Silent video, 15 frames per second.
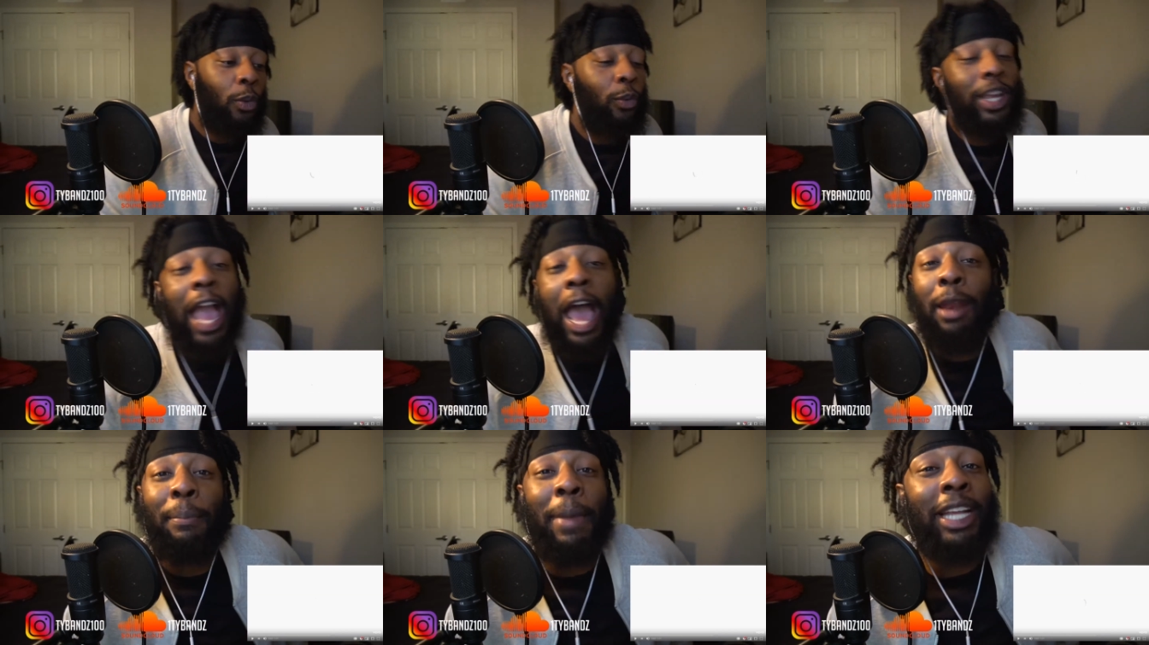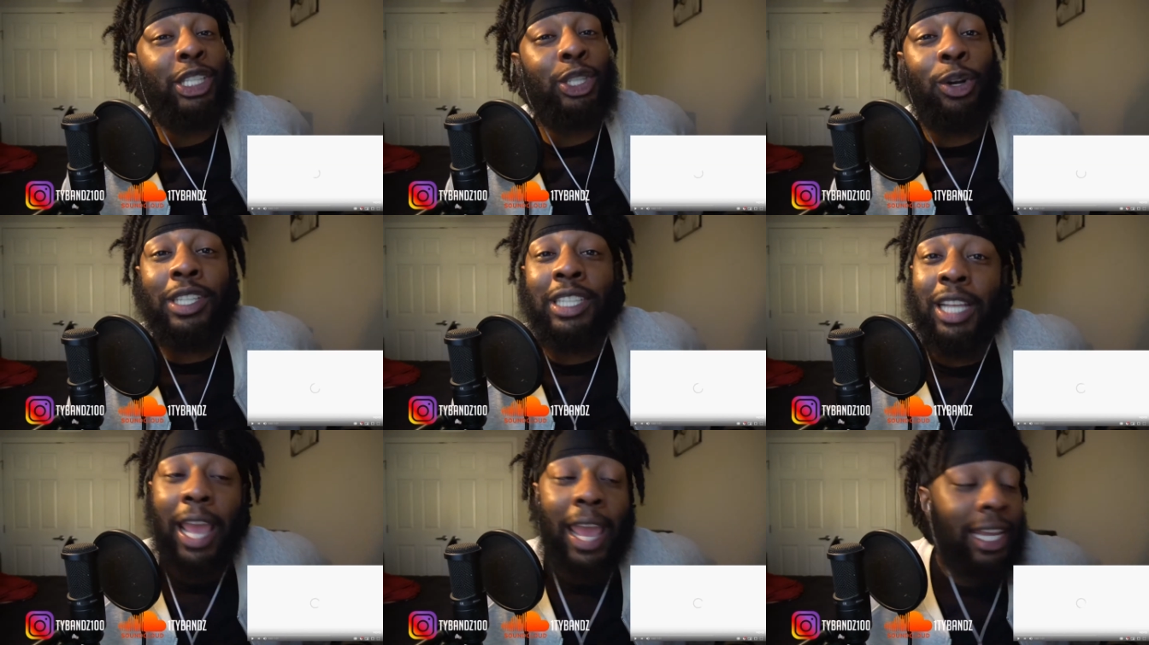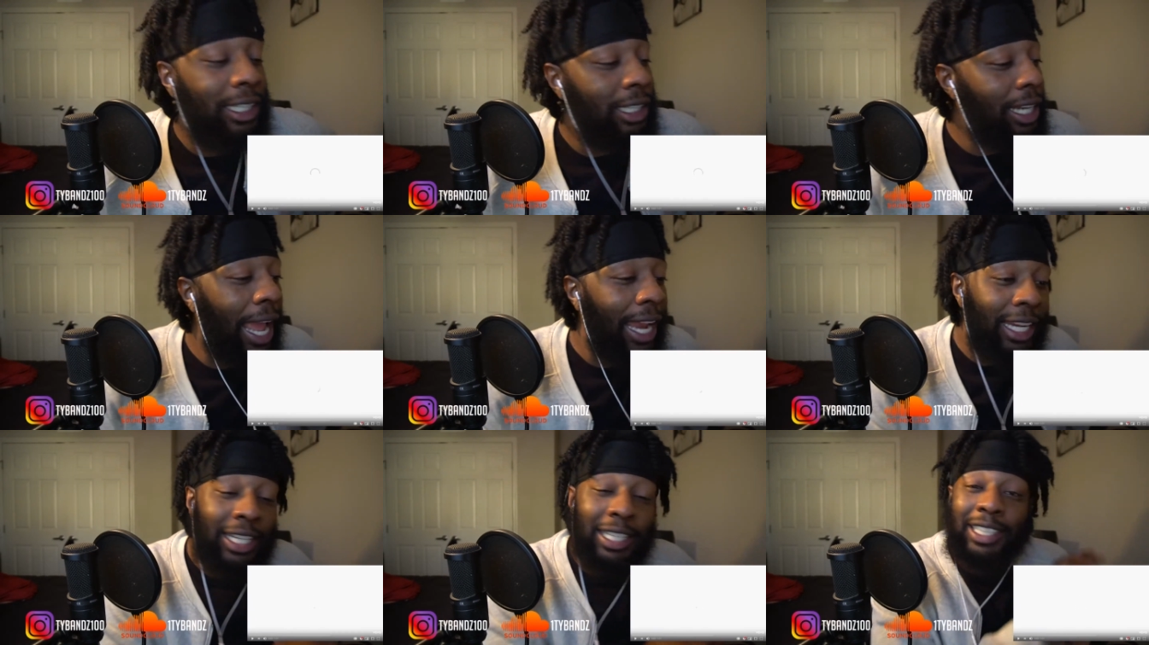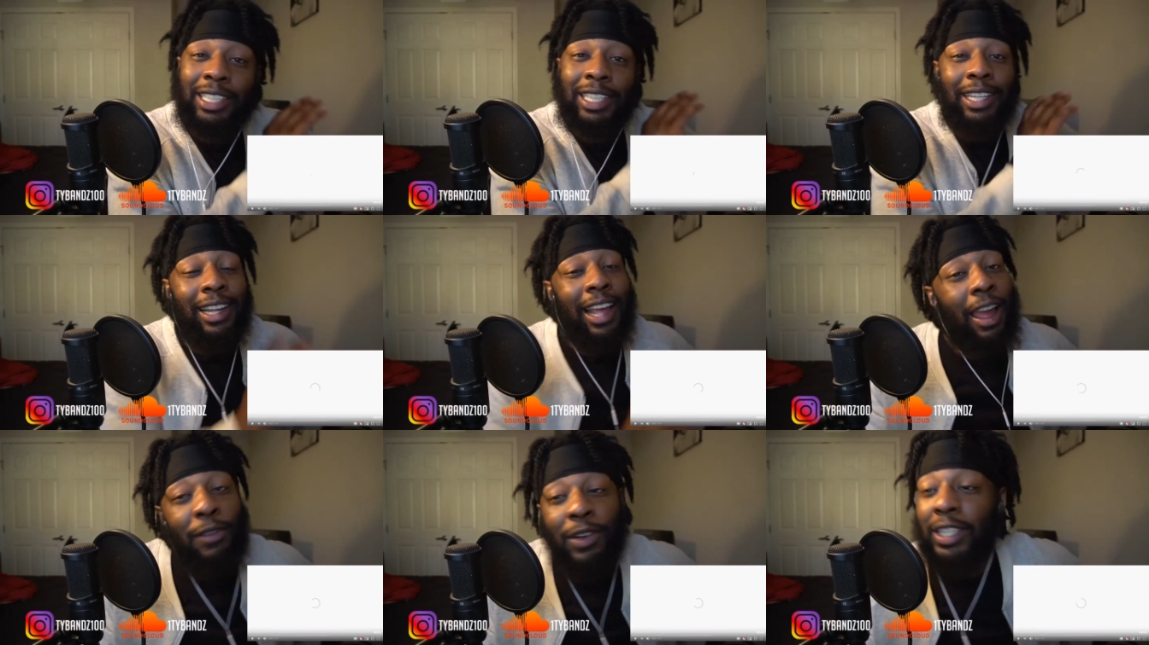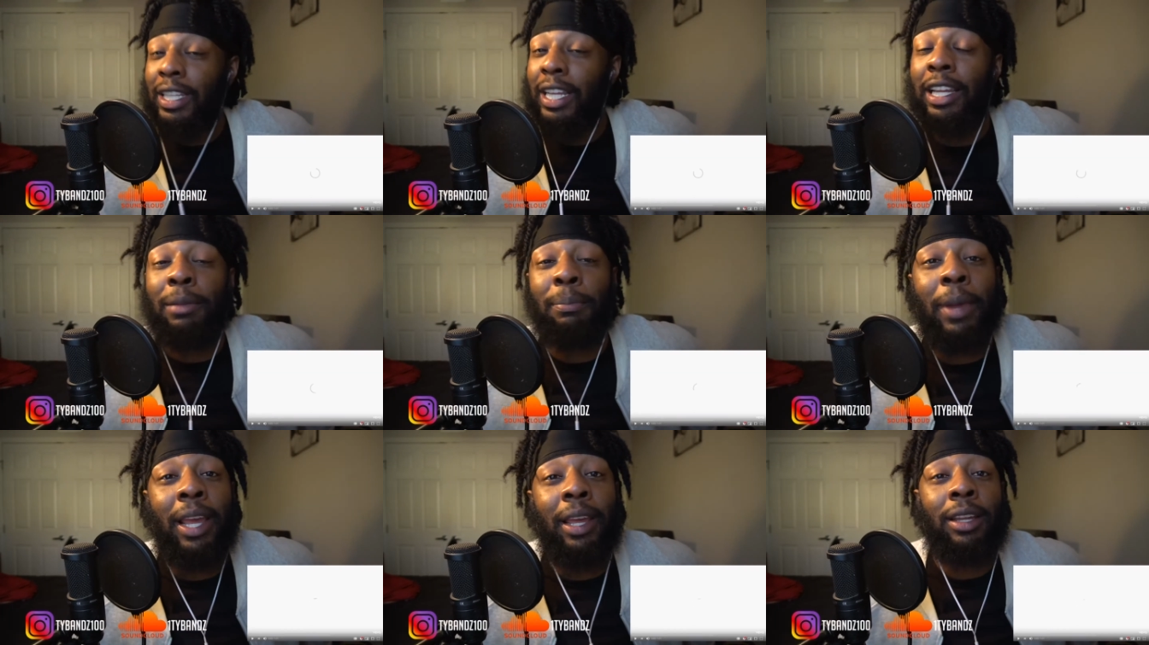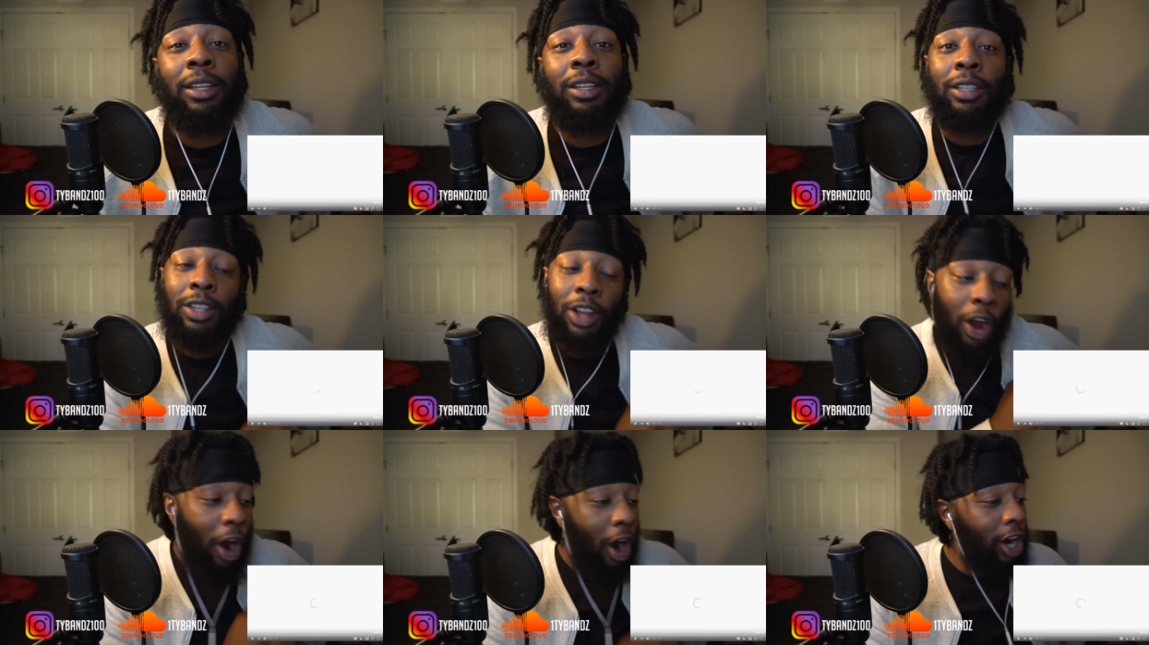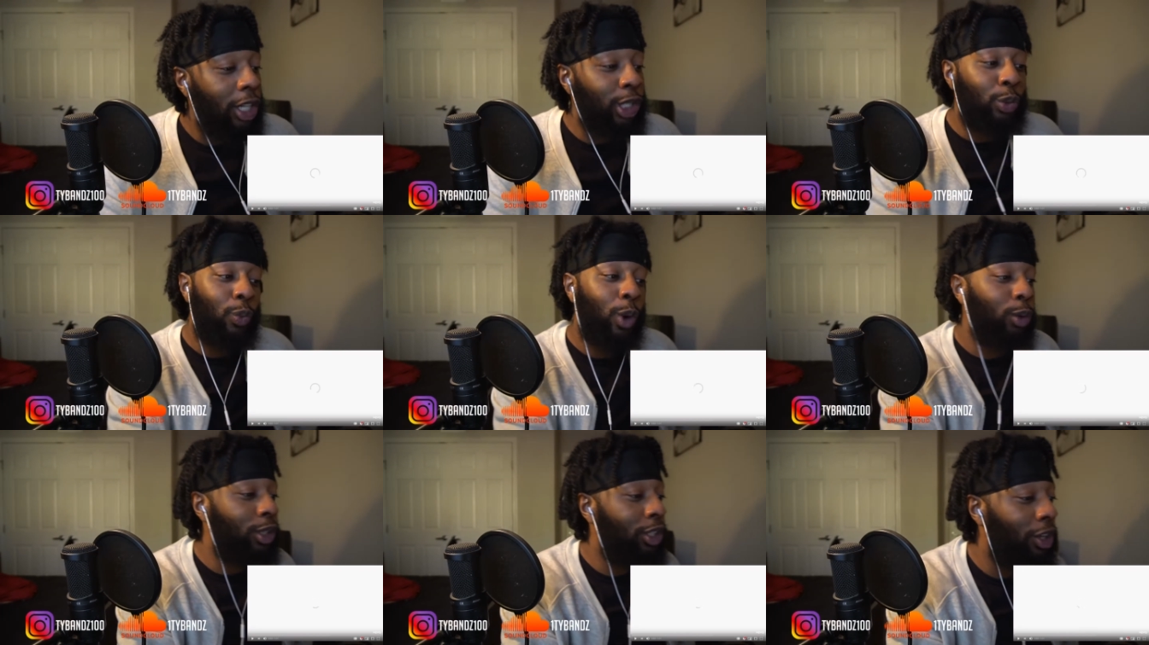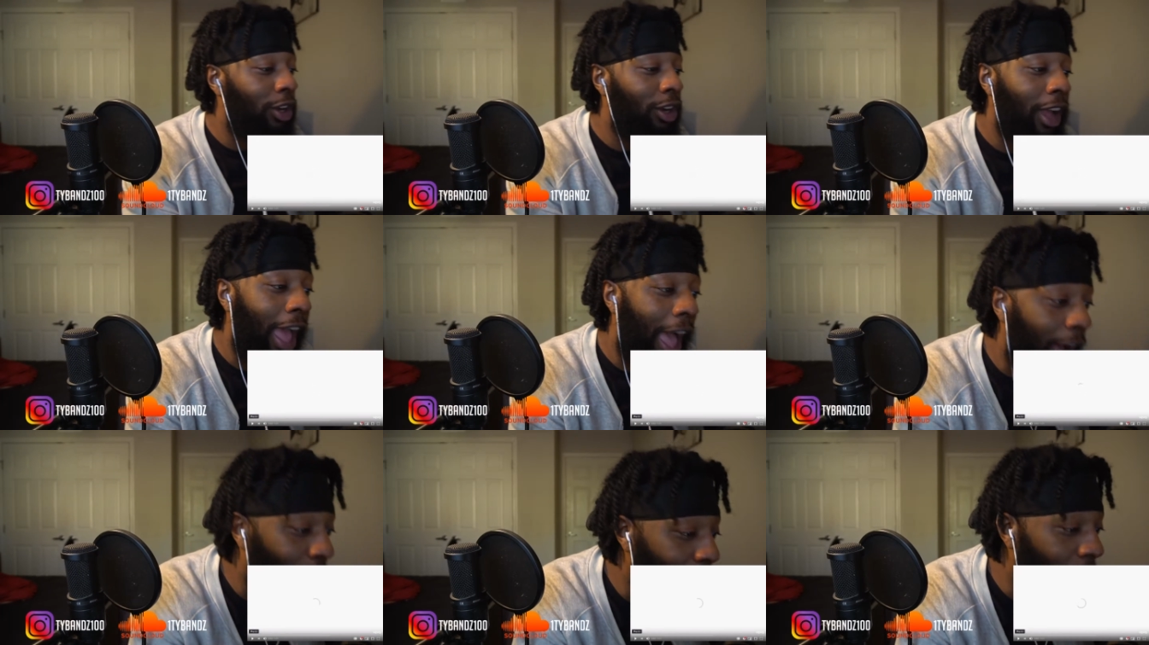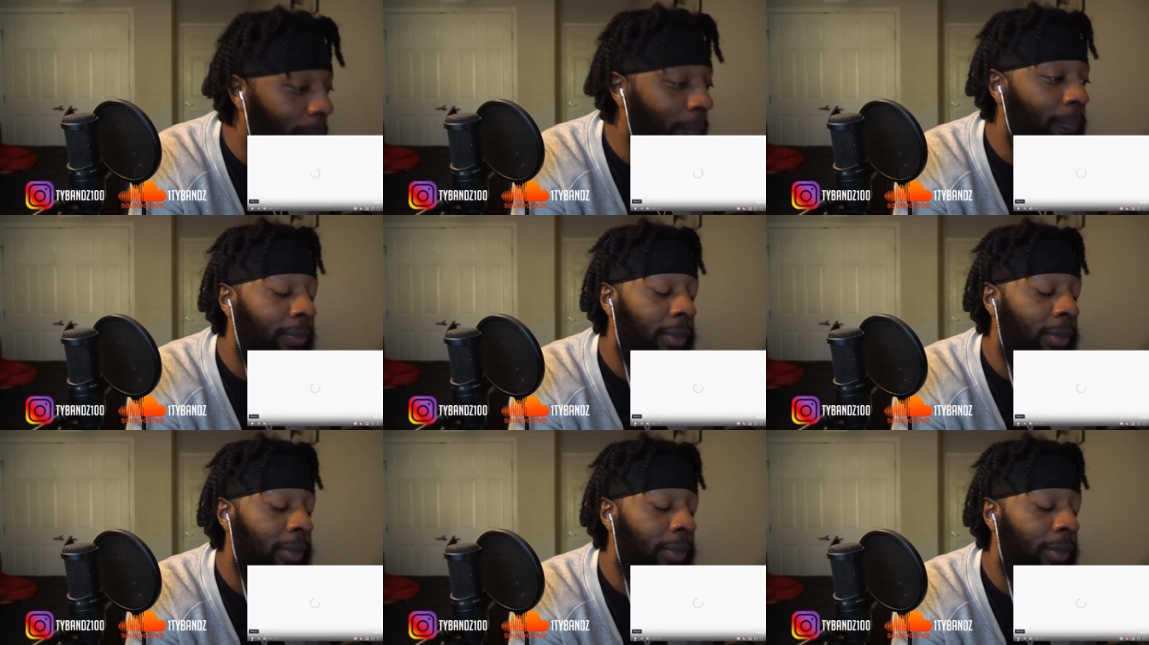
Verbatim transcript: We gotta make sure it's in HD. I need to see everything, man. Hardest Woah song out.